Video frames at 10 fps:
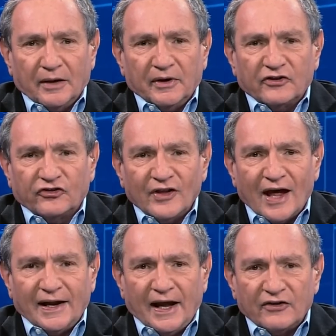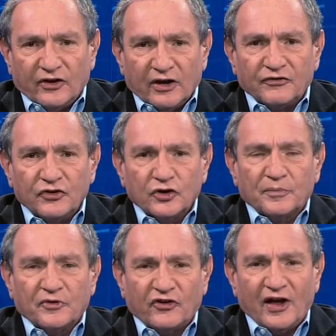I mean, it's not as if
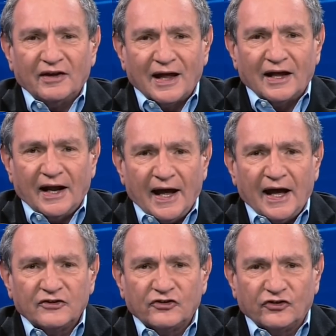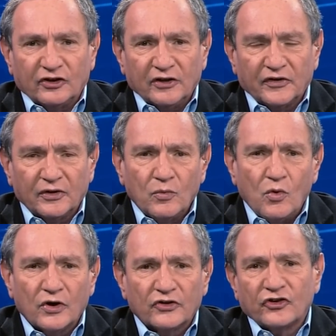Europe has ha- not had significant
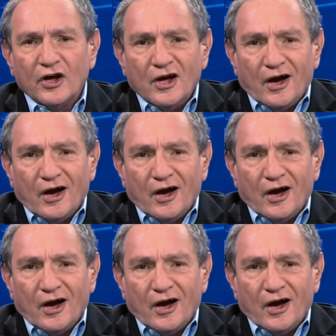wars.